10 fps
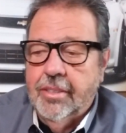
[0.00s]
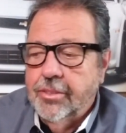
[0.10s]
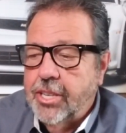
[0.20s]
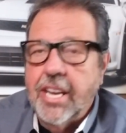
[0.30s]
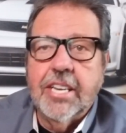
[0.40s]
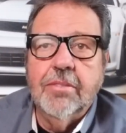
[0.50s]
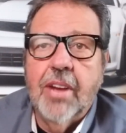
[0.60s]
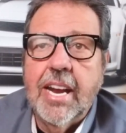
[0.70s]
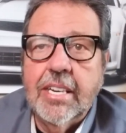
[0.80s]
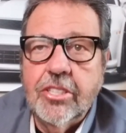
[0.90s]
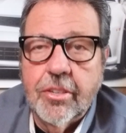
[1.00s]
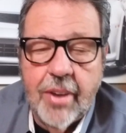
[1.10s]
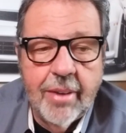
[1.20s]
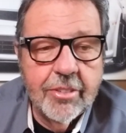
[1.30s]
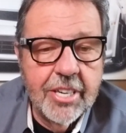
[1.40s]
take advantage of
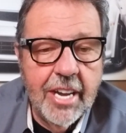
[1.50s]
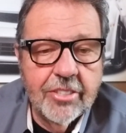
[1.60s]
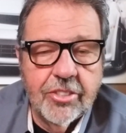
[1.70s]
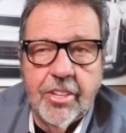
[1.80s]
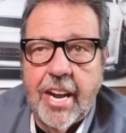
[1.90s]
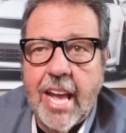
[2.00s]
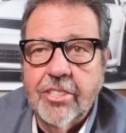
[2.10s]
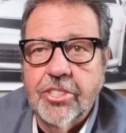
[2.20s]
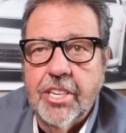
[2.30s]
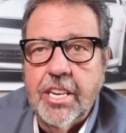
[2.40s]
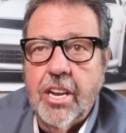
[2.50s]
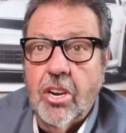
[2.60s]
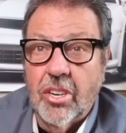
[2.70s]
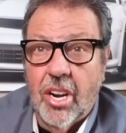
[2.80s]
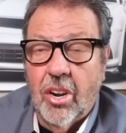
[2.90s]
advertising that I see
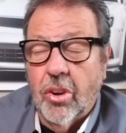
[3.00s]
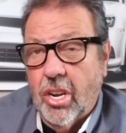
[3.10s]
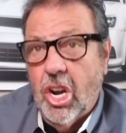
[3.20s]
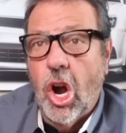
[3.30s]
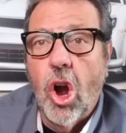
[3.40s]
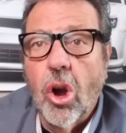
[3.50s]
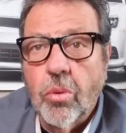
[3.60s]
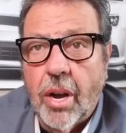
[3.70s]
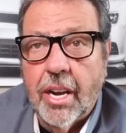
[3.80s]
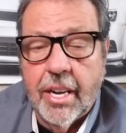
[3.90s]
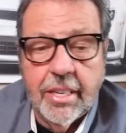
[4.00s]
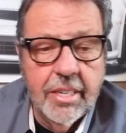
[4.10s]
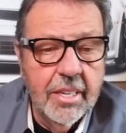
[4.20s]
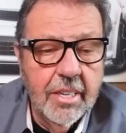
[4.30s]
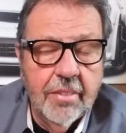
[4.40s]
on a car ride
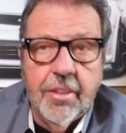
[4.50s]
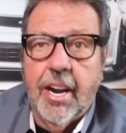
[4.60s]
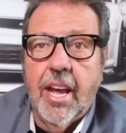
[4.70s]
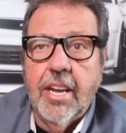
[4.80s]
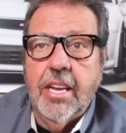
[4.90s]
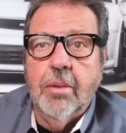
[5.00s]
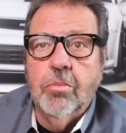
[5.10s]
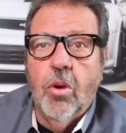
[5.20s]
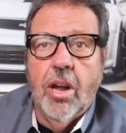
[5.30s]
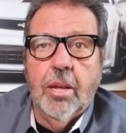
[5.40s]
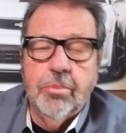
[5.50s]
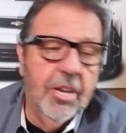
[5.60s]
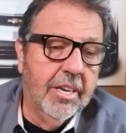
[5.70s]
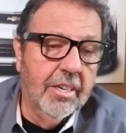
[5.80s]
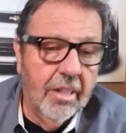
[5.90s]
than I am while I'm
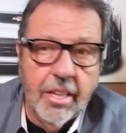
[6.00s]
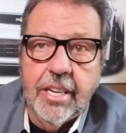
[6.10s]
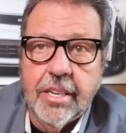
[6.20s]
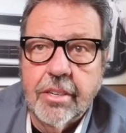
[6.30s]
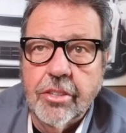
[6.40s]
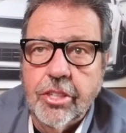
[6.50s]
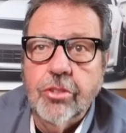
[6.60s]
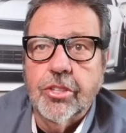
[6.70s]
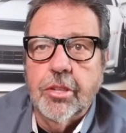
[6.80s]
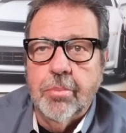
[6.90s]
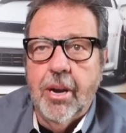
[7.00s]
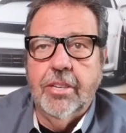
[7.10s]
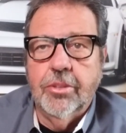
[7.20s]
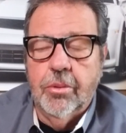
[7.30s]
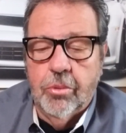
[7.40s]
taking a leak or using the
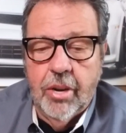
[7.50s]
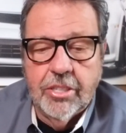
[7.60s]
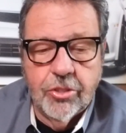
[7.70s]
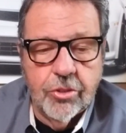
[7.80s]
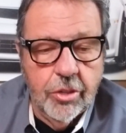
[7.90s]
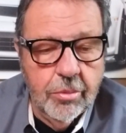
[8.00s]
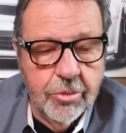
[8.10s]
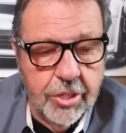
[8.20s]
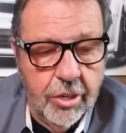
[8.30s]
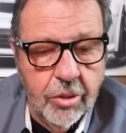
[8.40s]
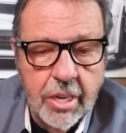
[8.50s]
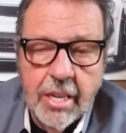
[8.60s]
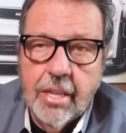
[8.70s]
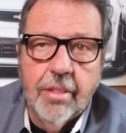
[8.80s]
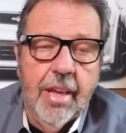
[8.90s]
restroom. So
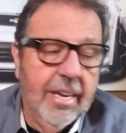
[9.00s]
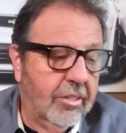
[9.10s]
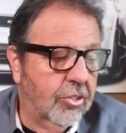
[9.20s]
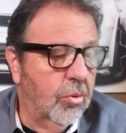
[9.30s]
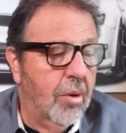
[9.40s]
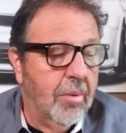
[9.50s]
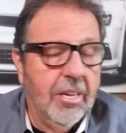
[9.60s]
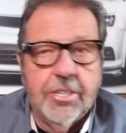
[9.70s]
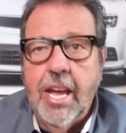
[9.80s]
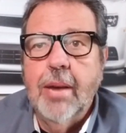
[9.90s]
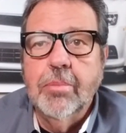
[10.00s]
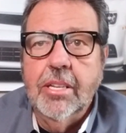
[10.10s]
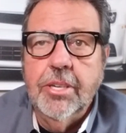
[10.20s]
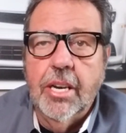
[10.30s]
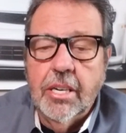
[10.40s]
that's what my
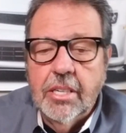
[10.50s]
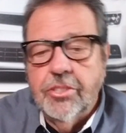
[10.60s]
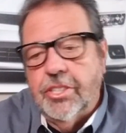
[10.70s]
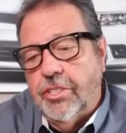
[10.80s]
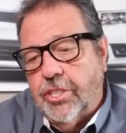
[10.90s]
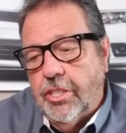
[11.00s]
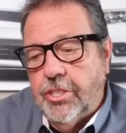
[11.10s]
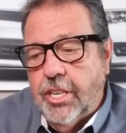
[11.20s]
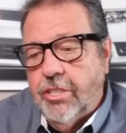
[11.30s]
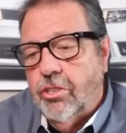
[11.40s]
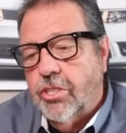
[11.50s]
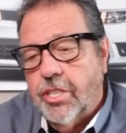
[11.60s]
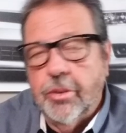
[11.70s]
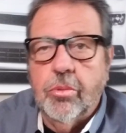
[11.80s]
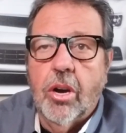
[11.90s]
tablet does. It's
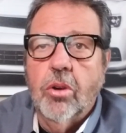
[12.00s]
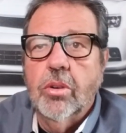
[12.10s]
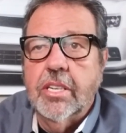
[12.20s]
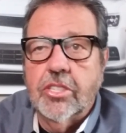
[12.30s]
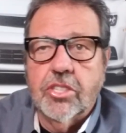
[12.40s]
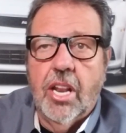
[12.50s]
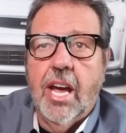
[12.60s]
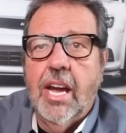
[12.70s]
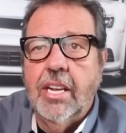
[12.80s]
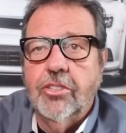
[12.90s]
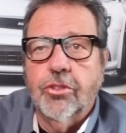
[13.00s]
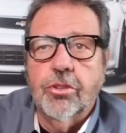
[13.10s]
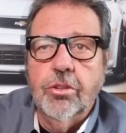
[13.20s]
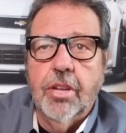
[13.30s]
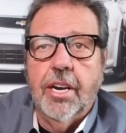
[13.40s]
continuously rolling slides
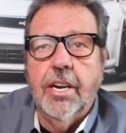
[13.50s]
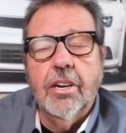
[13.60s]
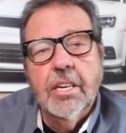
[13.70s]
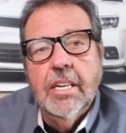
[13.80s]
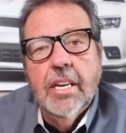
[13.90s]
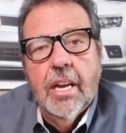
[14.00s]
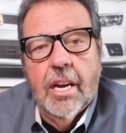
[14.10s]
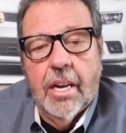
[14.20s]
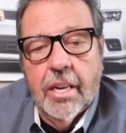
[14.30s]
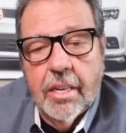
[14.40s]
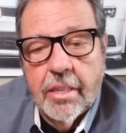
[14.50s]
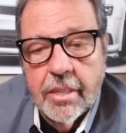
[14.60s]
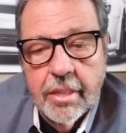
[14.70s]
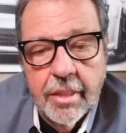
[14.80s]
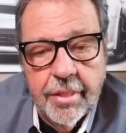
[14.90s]
through there
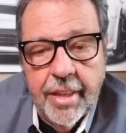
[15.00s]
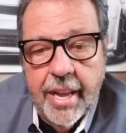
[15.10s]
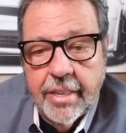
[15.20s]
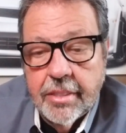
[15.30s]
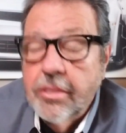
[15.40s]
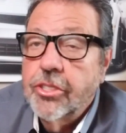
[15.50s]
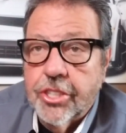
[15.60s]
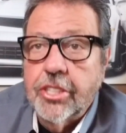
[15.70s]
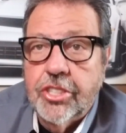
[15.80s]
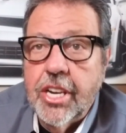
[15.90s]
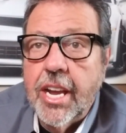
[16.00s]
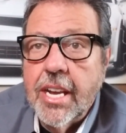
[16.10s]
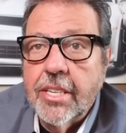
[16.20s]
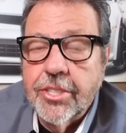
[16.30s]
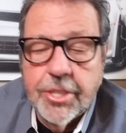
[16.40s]
that
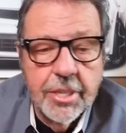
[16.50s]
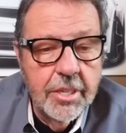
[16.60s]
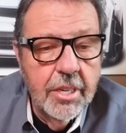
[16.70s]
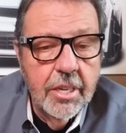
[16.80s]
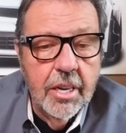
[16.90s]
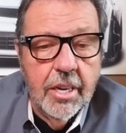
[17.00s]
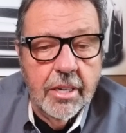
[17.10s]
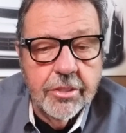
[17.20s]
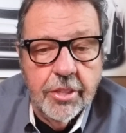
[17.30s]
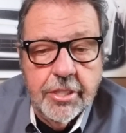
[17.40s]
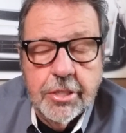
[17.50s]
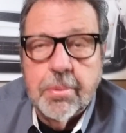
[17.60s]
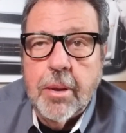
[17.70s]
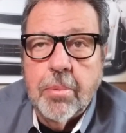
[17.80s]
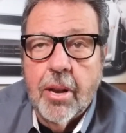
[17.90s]
suggest to these
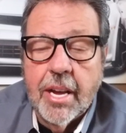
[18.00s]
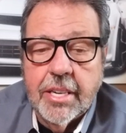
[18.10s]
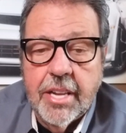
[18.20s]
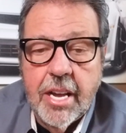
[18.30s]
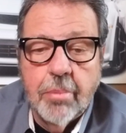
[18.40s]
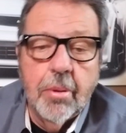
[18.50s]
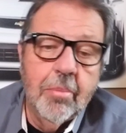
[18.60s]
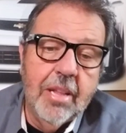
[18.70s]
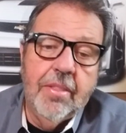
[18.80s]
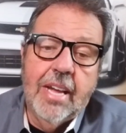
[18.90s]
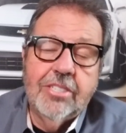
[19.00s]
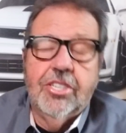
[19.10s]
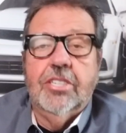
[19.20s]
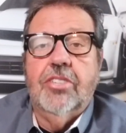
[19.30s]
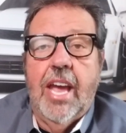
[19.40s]
people I can help them. And that's
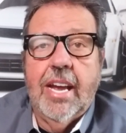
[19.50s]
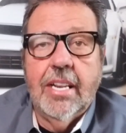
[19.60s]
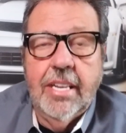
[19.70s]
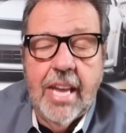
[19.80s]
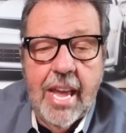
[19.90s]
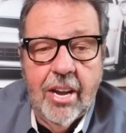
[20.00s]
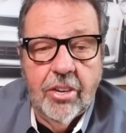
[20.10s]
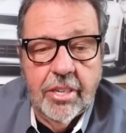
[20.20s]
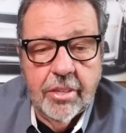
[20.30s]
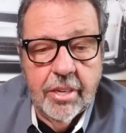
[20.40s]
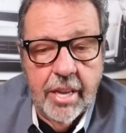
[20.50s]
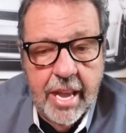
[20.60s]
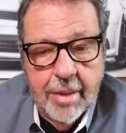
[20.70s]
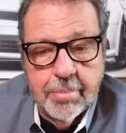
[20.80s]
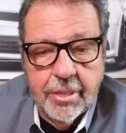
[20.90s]
exactly how it
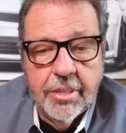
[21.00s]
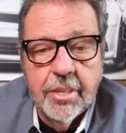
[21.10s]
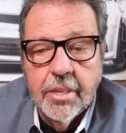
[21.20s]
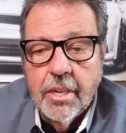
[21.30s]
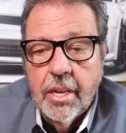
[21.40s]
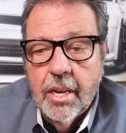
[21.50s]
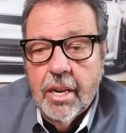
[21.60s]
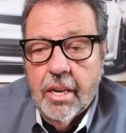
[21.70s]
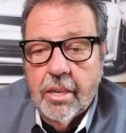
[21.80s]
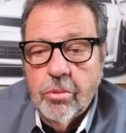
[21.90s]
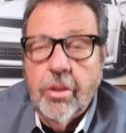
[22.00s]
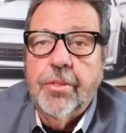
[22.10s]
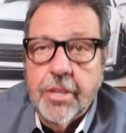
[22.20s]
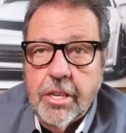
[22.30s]
happened with the